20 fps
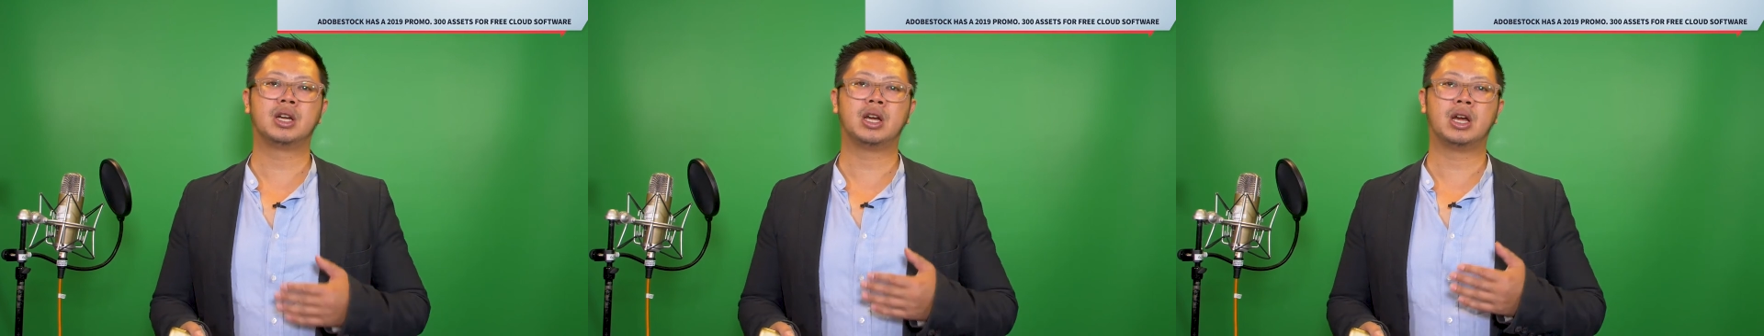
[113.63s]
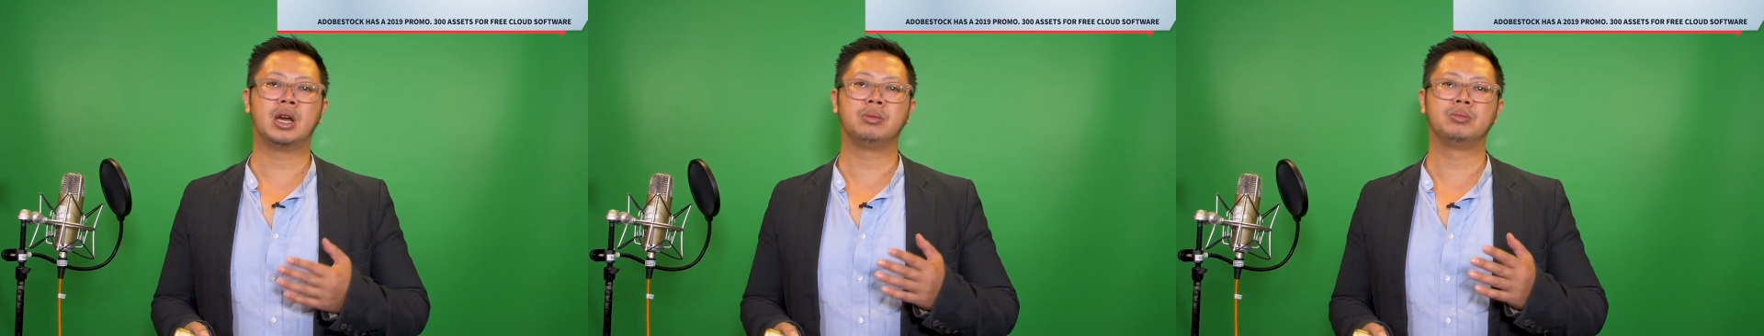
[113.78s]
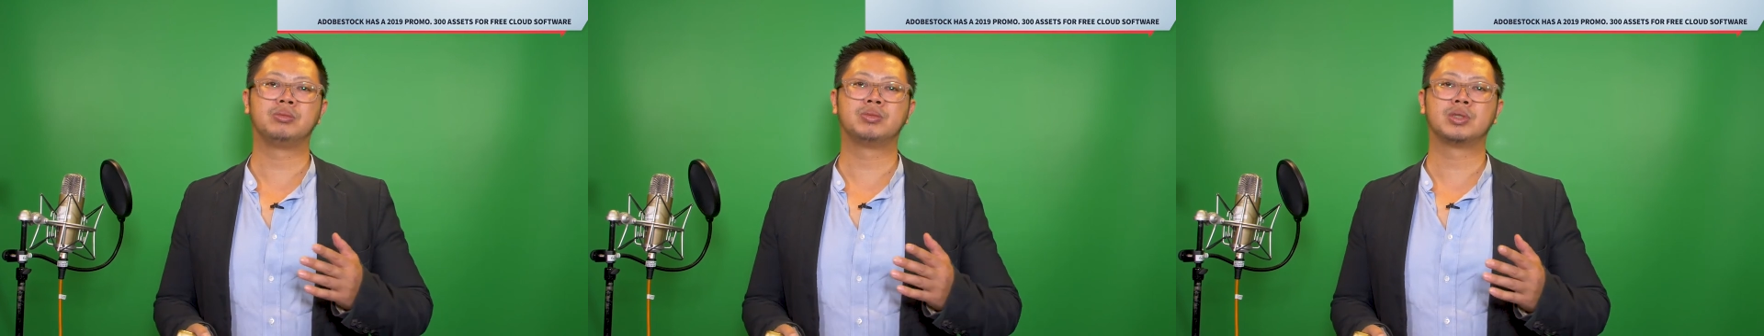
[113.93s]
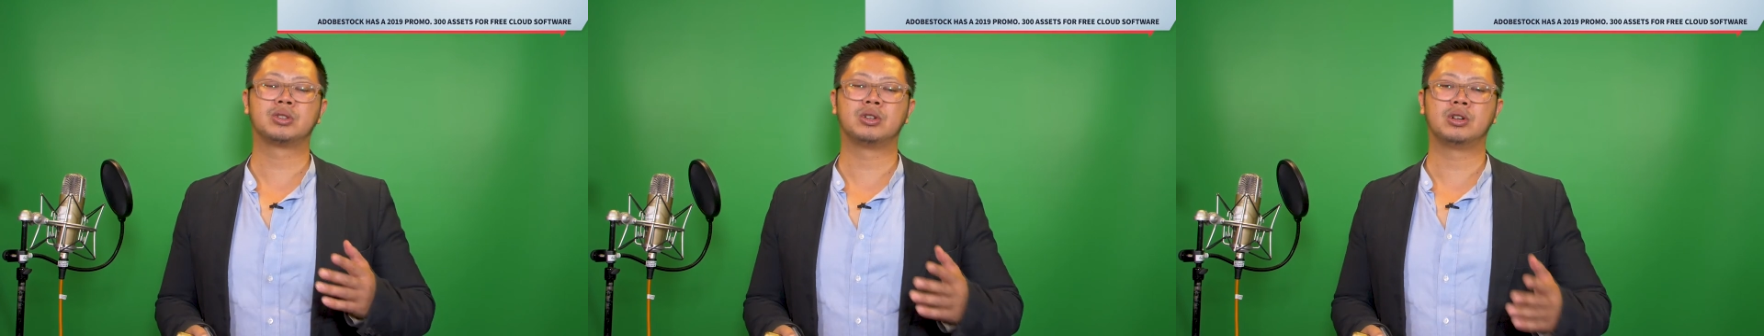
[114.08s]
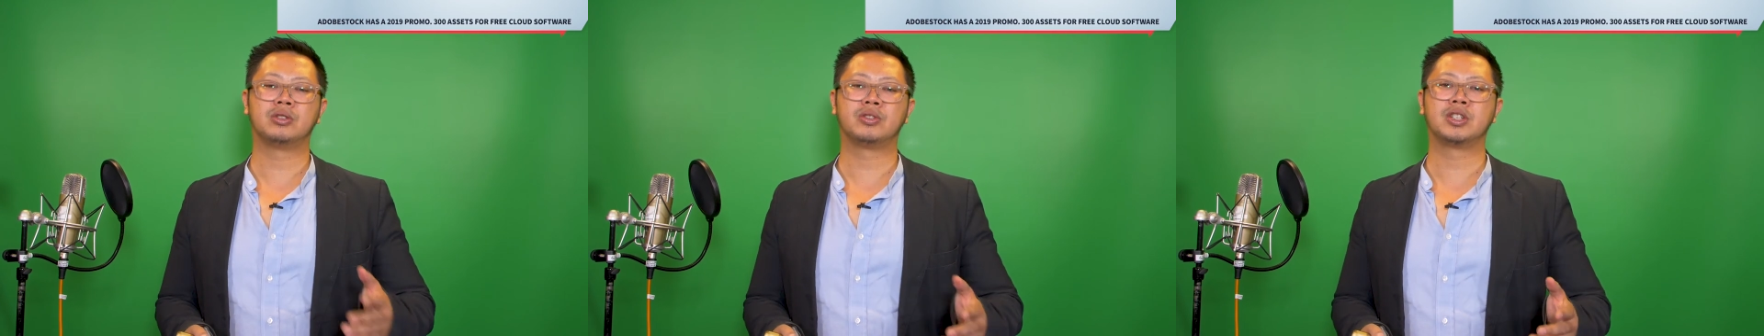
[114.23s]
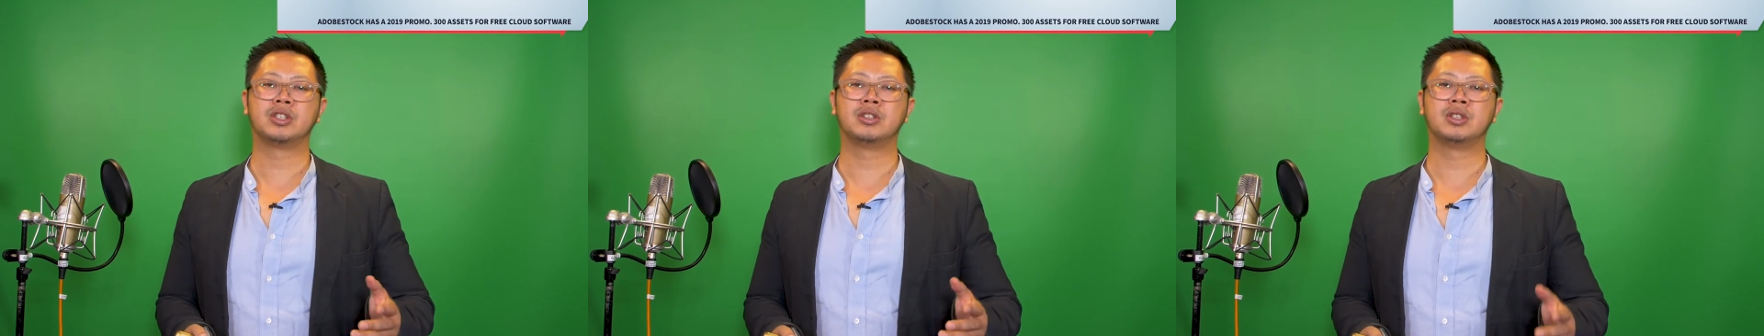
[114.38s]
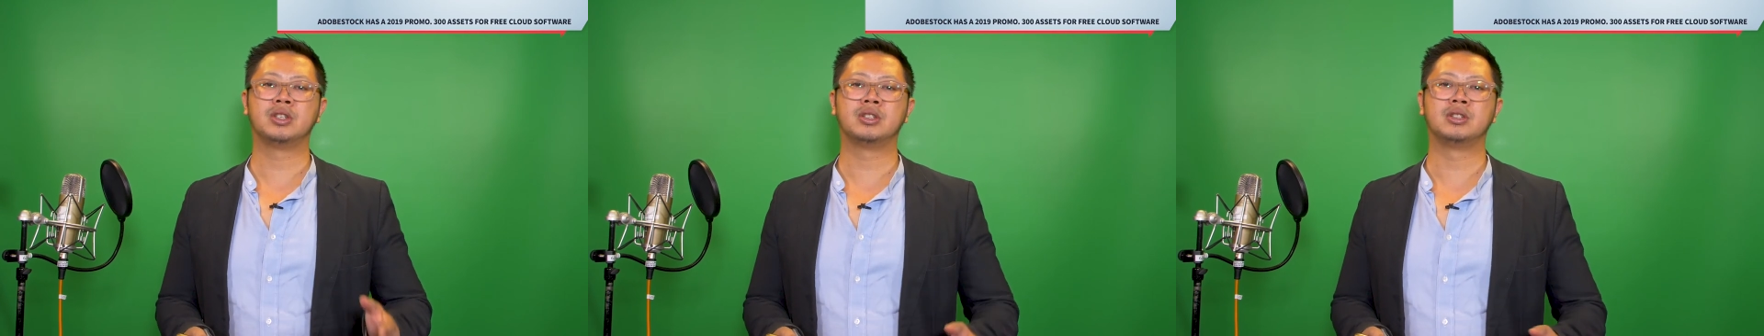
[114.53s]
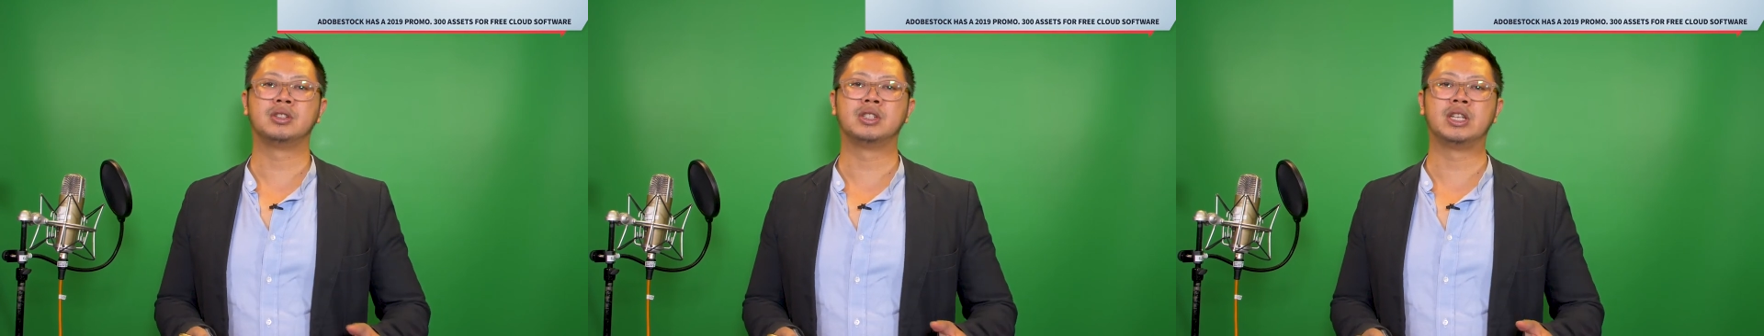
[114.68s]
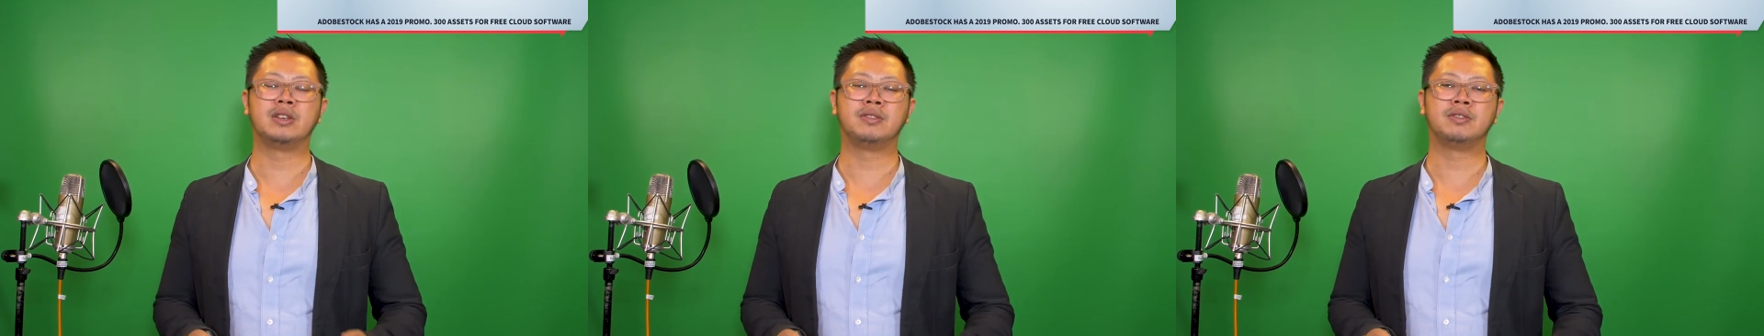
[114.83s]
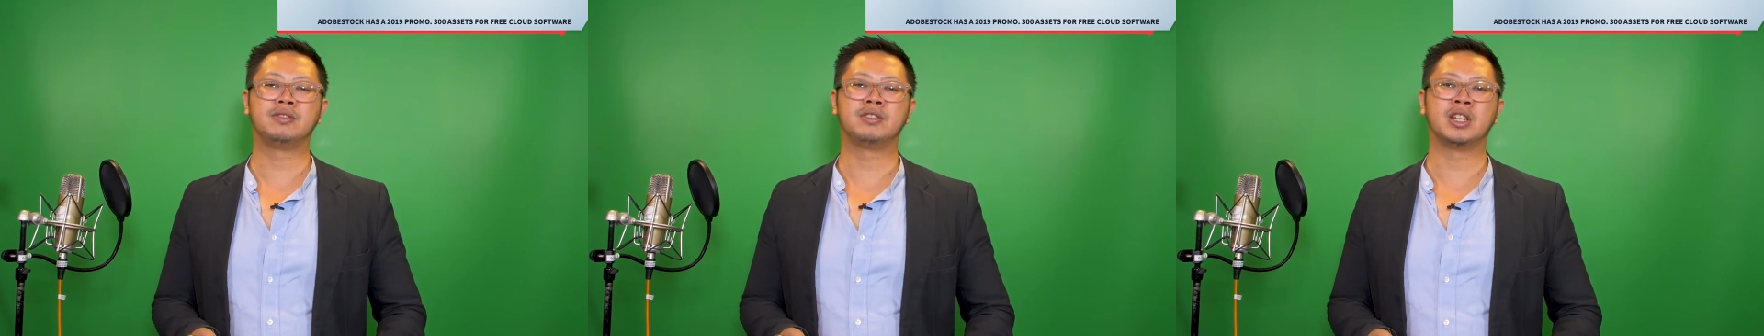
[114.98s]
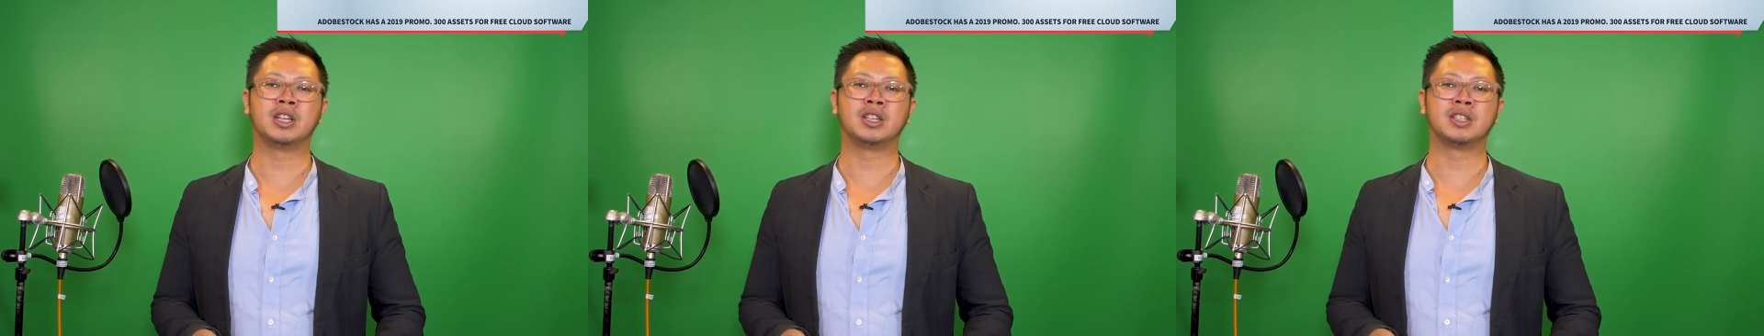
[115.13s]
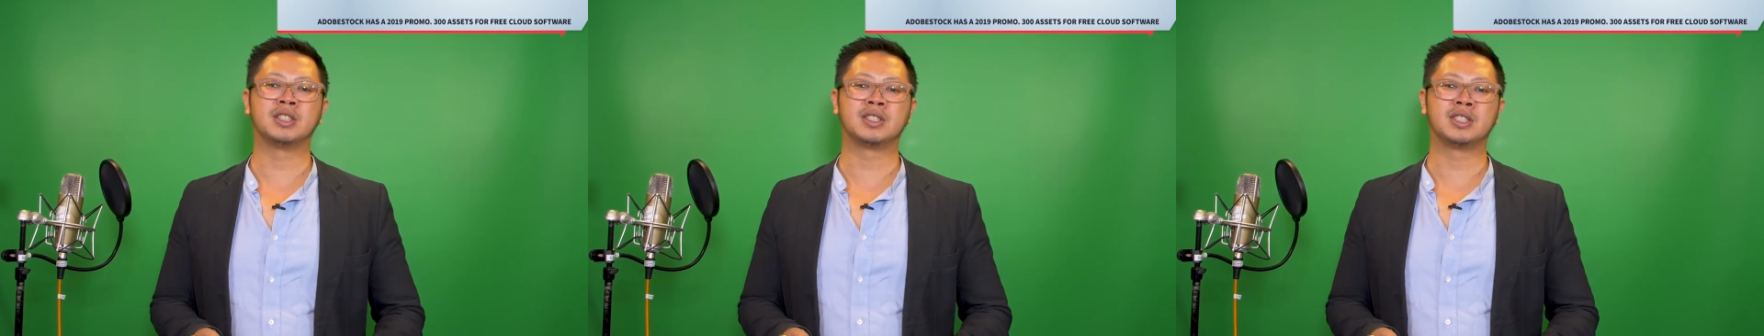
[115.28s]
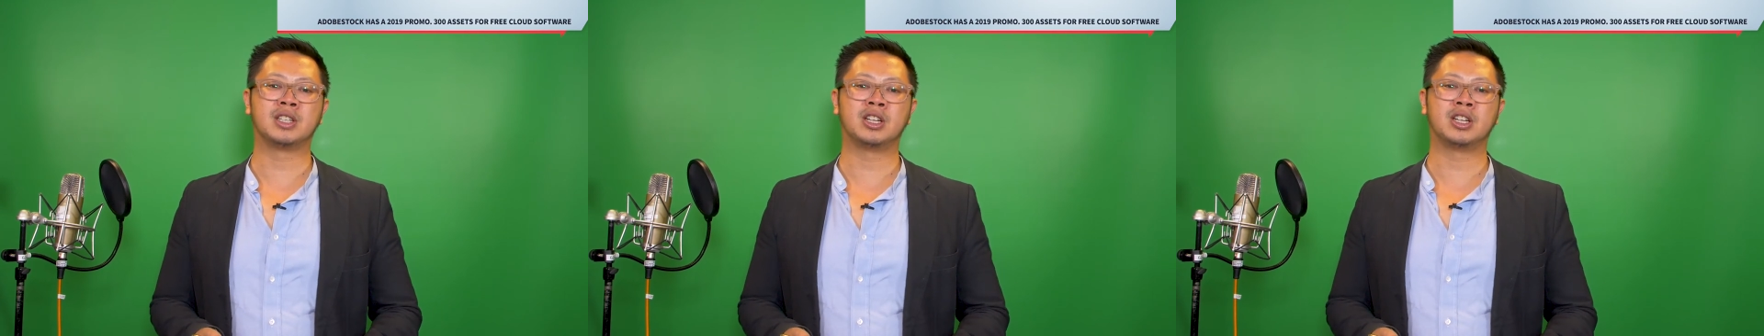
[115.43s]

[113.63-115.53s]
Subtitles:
I'm sort of gonna leave things